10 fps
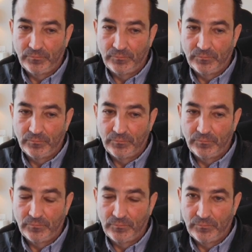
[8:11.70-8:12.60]

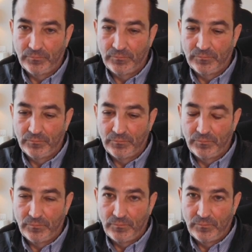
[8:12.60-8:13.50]

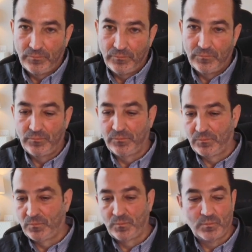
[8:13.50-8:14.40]

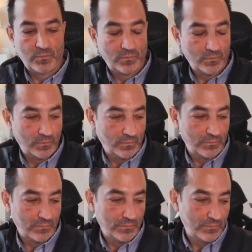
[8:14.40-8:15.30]

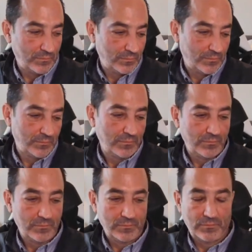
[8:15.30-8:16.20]

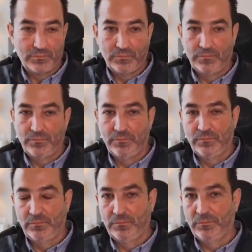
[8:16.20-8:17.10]

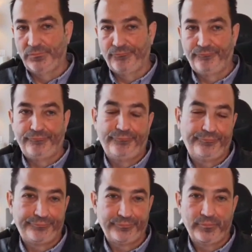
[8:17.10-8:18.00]

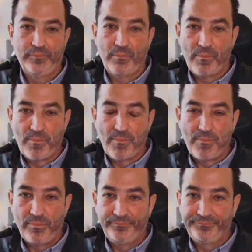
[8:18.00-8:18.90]

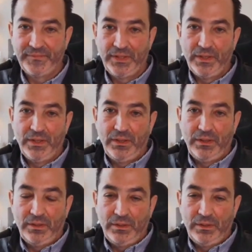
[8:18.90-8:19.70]
The person shown says nothing.